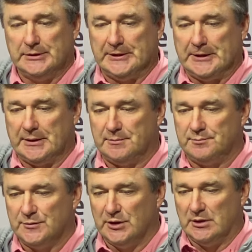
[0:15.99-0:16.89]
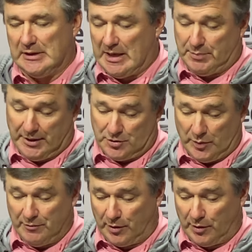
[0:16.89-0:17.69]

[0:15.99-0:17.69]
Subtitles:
A lot of players we've